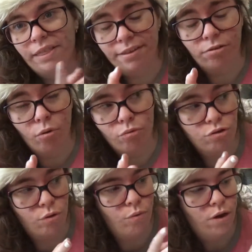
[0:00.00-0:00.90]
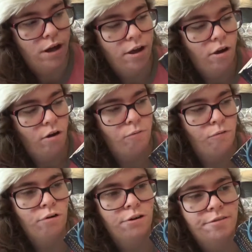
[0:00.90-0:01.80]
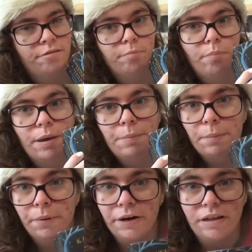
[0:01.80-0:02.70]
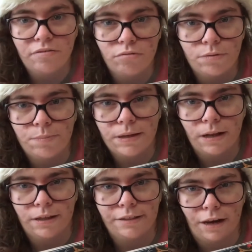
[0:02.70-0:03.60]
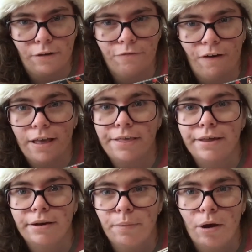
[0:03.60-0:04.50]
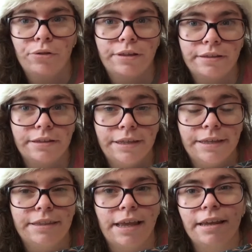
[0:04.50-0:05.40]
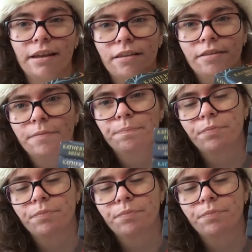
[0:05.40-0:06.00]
ago, so of course my memory would be a little fuzzy about the details.